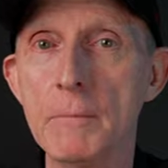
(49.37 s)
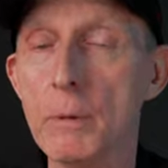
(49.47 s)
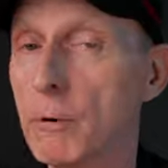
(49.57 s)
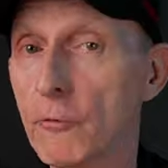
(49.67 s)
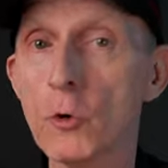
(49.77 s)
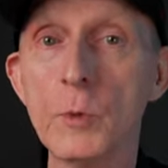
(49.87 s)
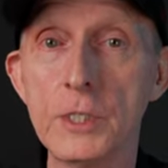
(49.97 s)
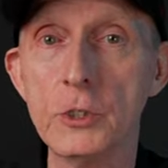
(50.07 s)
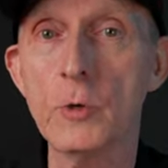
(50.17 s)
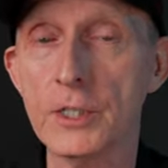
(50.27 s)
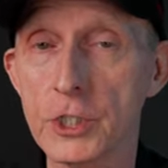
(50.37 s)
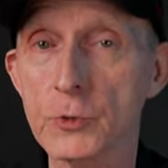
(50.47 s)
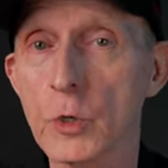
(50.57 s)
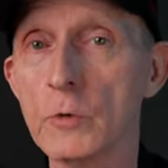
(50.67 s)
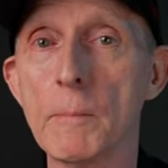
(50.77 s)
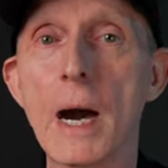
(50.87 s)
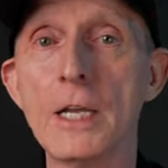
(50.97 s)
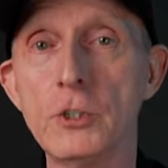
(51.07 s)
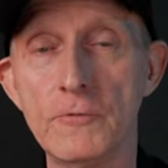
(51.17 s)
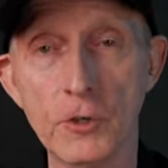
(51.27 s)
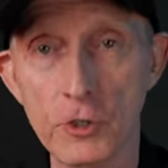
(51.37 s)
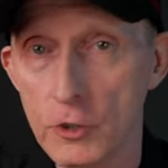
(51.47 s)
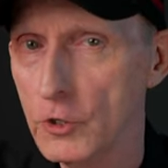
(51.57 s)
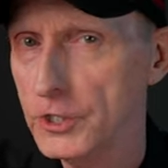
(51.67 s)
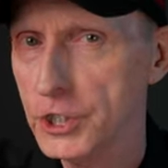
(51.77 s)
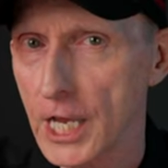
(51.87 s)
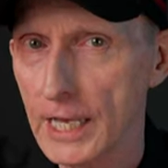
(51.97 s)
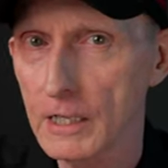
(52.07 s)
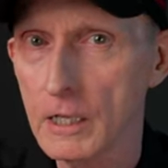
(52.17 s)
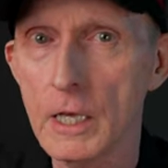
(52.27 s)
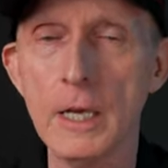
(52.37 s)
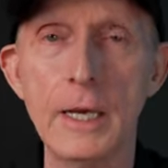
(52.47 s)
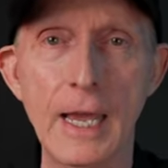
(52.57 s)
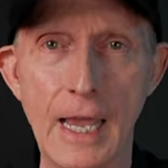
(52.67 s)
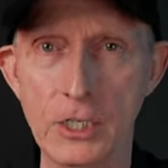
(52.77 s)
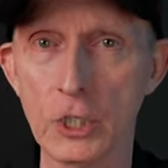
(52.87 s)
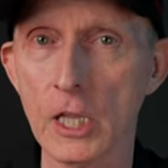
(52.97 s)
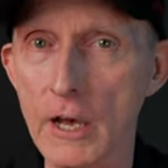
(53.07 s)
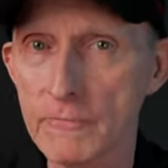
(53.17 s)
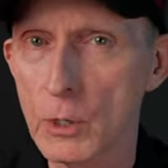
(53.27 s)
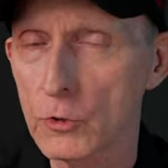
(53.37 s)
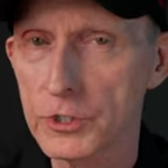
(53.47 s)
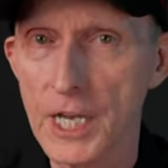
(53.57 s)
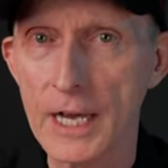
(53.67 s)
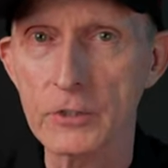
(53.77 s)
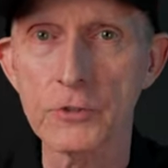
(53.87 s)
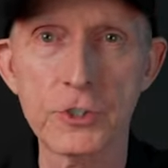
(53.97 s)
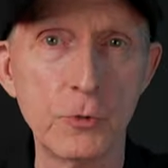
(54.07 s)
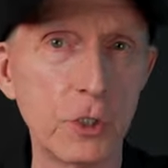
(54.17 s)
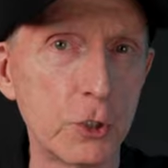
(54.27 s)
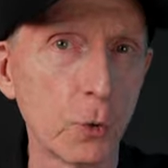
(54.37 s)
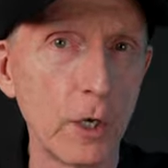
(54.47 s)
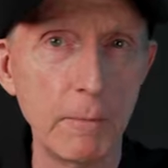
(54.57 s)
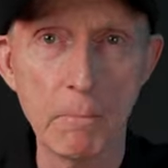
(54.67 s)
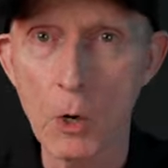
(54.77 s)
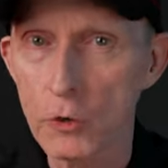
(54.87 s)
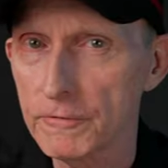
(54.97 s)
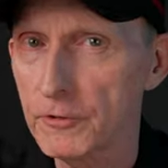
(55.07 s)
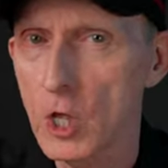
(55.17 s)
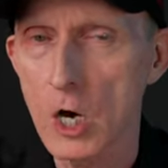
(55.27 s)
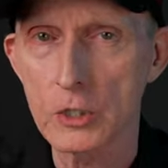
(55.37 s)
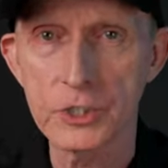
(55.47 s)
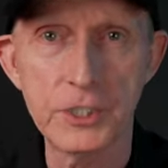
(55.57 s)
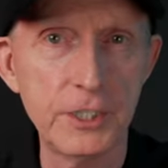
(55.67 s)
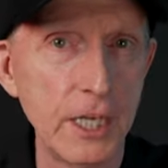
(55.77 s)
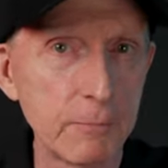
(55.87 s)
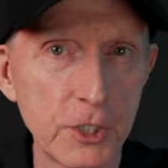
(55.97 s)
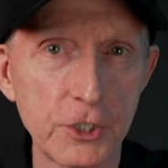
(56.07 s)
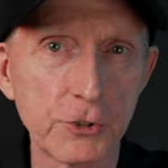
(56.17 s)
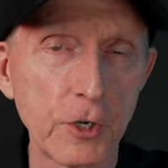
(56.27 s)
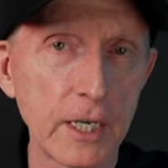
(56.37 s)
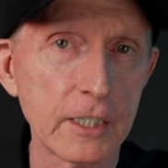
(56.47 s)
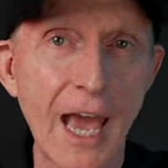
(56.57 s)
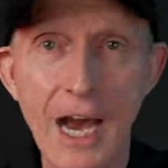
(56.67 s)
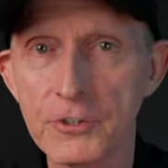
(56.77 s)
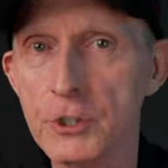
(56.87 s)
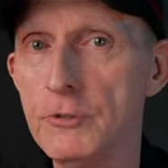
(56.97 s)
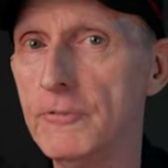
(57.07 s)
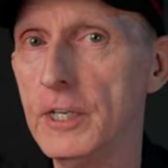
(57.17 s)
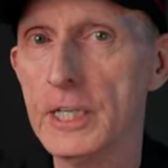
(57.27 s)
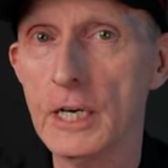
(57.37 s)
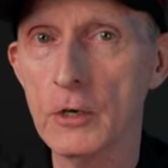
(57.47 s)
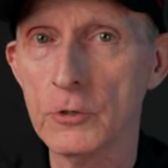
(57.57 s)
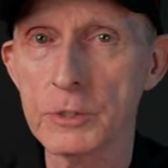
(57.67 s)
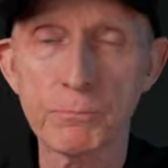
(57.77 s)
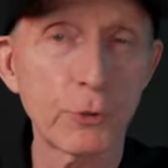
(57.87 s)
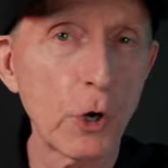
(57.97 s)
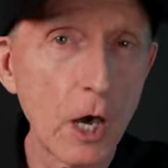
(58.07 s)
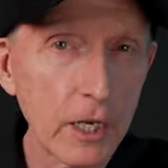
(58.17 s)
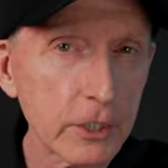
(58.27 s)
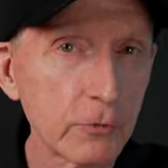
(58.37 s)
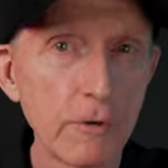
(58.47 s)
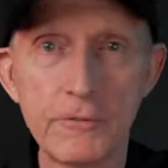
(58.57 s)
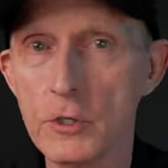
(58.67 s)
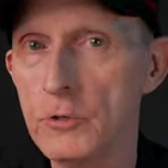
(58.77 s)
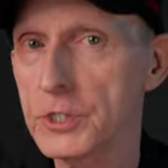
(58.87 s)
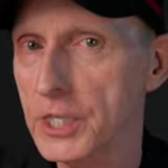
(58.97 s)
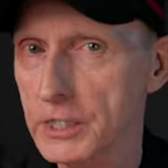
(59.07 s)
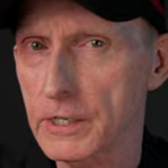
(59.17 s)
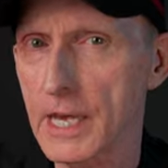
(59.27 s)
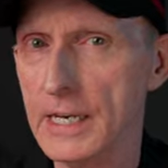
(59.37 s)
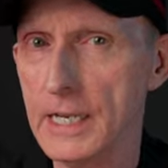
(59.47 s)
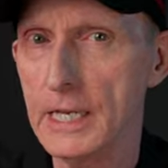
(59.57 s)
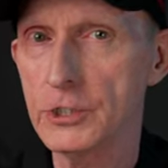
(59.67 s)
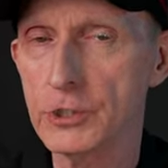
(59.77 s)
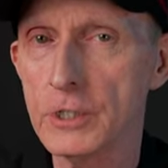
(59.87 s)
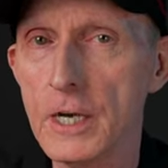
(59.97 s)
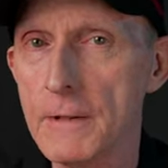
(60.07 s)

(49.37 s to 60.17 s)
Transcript: But before we do, I just want to remind you, if you're new to the channel and you love motorcycles, you enjoy motovlogs, tips and tricks, how-to videos, product reviews, things of that nature,